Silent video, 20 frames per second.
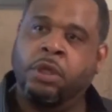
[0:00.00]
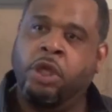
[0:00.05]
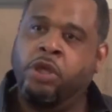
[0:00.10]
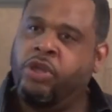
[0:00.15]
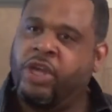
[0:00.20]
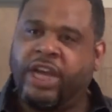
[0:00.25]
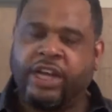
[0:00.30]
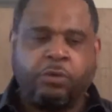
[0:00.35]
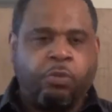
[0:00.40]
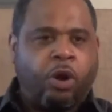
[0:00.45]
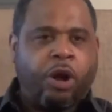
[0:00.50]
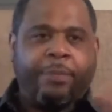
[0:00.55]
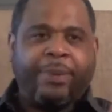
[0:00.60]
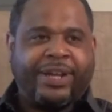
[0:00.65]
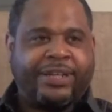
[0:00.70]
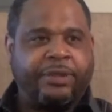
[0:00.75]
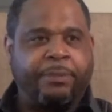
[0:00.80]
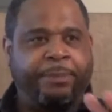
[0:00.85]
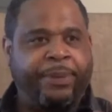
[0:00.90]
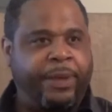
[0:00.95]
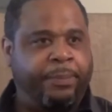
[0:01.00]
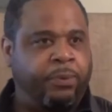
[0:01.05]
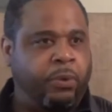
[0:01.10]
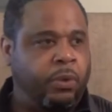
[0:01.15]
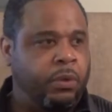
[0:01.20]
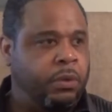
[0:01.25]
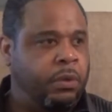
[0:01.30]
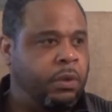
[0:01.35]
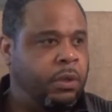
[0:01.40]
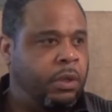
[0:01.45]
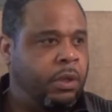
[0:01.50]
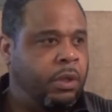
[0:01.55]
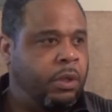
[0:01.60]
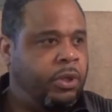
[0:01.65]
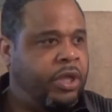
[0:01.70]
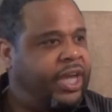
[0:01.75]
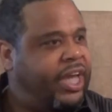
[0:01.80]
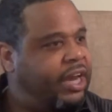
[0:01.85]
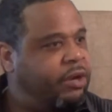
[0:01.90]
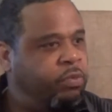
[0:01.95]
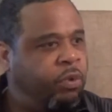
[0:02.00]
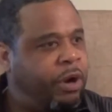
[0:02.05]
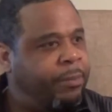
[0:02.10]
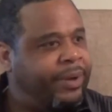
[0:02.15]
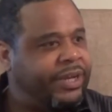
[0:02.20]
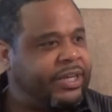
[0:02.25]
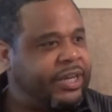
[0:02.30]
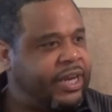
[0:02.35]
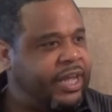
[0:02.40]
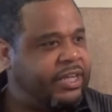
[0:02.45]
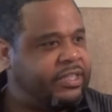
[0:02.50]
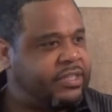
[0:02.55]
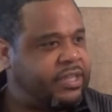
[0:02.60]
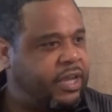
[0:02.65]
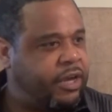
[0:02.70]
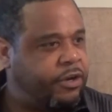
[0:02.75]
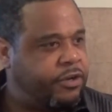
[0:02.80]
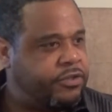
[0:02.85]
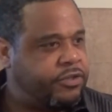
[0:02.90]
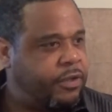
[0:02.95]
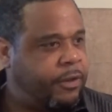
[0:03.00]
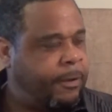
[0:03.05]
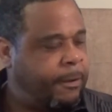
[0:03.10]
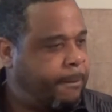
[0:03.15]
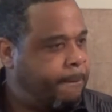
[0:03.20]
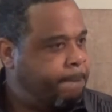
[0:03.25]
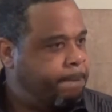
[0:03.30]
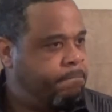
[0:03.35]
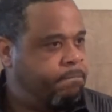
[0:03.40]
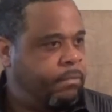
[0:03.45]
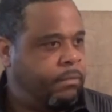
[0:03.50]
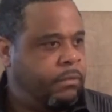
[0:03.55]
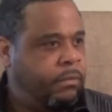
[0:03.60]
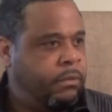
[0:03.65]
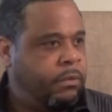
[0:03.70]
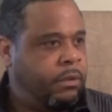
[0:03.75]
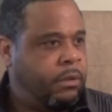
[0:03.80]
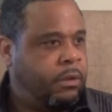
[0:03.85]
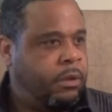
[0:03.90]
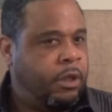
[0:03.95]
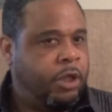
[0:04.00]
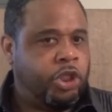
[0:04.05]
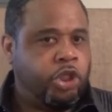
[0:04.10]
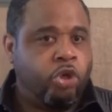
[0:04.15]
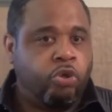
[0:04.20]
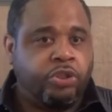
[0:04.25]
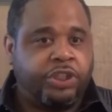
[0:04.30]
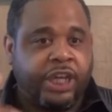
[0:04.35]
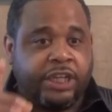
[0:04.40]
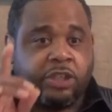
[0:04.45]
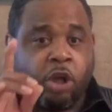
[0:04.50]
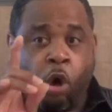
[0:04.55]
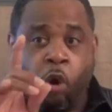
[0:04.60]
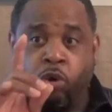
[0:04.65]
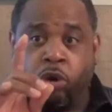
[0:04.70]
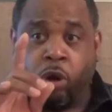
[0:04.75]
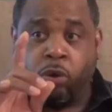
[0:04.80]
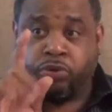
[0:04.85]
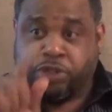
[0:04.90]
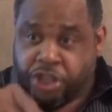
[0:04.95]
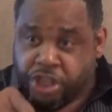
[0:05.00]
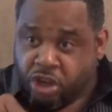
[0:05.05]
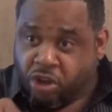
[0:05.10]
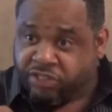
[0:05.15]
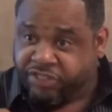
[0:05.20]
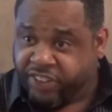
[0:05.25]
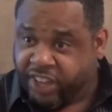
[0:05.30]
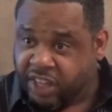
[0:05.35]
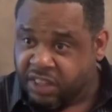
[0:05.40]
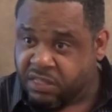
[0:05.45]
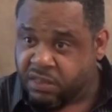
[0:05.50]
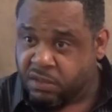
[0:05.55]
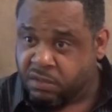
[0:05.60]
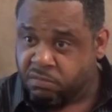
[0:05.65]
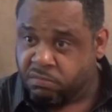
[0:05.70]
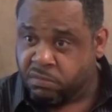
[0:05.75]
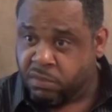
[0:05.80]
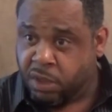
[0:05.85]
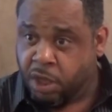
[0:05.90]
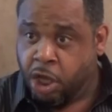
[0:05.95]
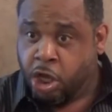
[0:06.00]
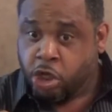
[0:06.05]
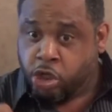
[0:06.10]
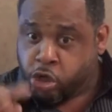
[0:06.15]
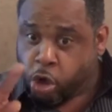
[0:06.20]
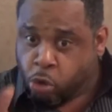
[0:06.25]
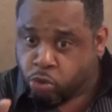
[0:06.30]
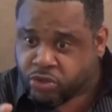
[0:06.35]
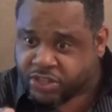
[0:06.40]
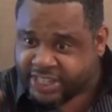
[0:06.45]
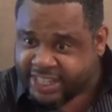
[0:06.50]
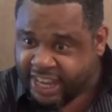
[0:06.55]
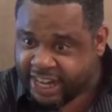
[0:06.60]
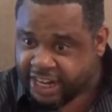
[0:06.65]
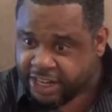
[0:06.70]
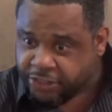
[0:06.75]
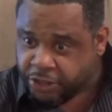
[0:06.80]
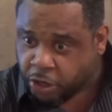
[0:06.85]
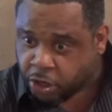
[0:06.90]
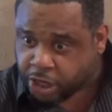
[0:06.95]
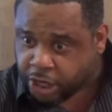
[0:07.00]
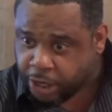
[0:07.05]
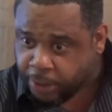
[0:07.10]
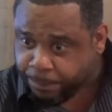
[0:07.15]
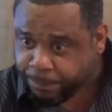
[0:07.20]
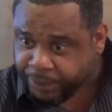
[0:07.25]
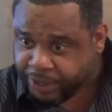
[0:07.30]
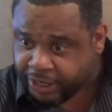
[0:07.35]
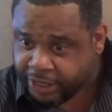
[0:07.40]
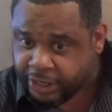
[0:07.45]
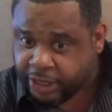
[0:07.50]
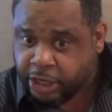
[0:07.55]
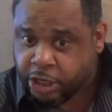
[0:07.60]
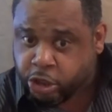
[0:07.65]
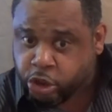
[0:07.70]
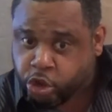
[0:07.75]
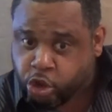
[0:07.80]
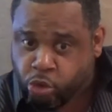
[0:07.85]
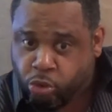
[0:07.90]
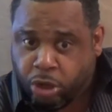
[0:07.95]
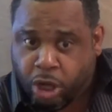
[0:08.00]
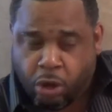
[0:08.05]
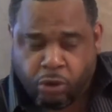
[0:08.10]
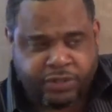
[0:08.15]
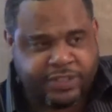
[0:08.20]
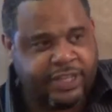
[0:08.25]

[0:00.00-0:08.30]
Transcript: You got to worry about them people. You got to worry about the naysayers. You just hold on to your faith. Don't sit in their company too long.